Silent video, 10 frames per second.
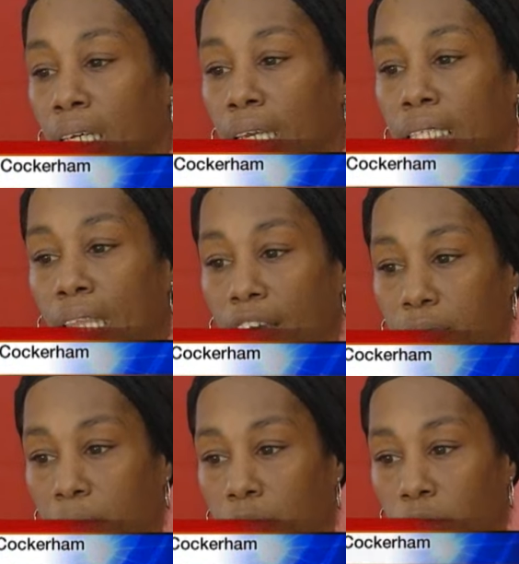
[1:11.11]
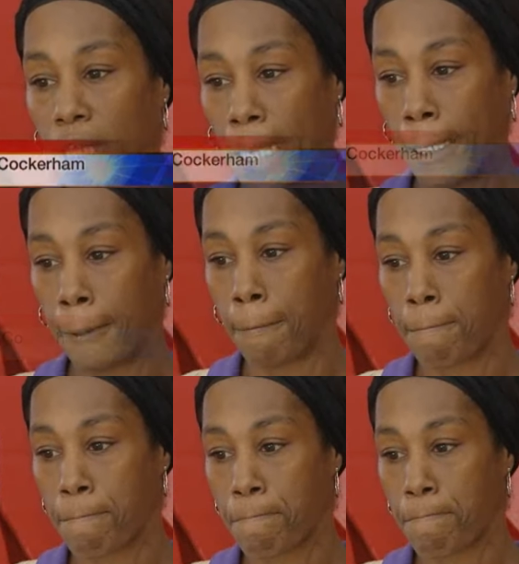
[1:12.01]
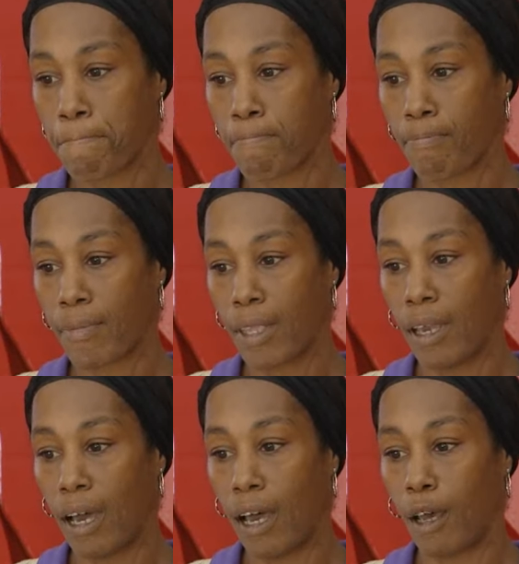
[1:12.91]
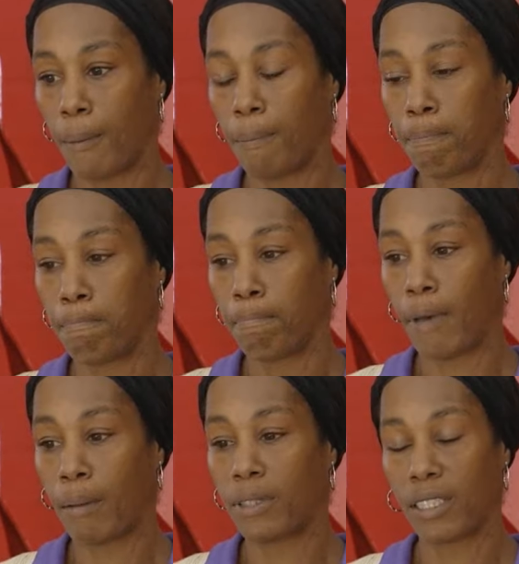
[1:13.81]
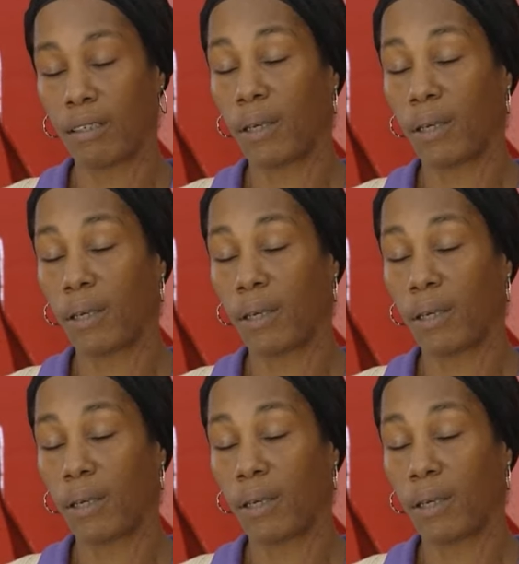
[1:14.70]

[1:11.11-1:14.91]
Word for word: he left me for dead, um, I'm still